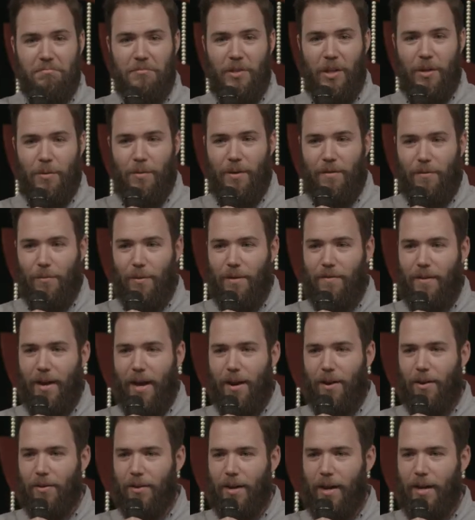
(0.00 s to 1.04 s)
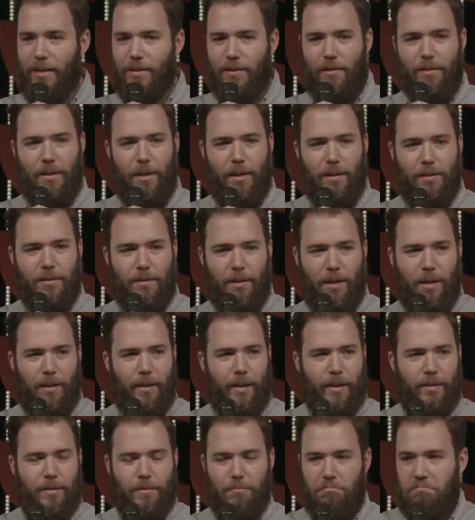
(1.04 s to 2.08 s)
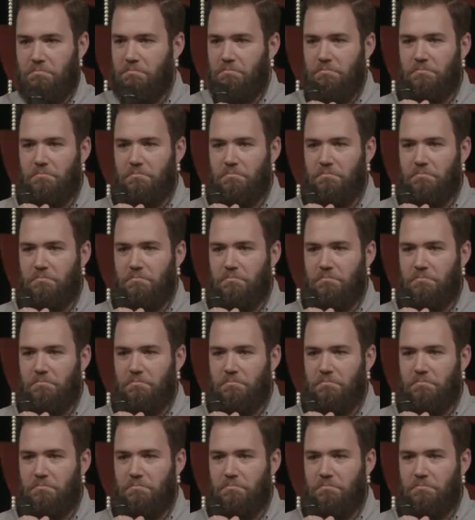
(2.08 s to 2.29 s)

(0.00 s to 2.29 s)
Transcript: we, we've had all kinds of things. And that's